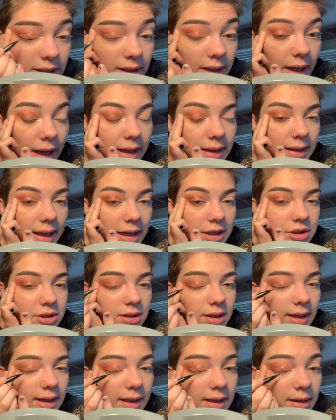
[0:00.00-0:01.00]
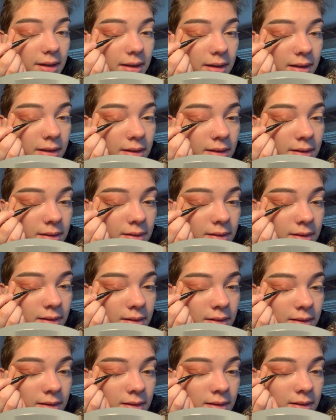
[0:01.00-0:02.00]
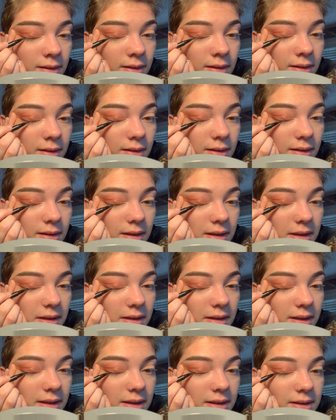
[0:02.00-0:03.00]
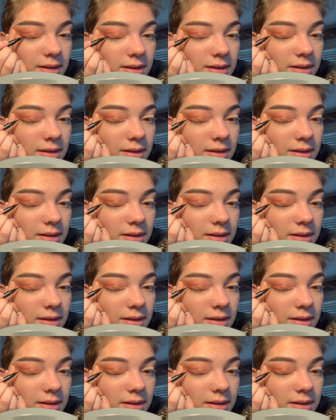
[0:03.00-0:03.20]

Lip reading: eyelash line like this.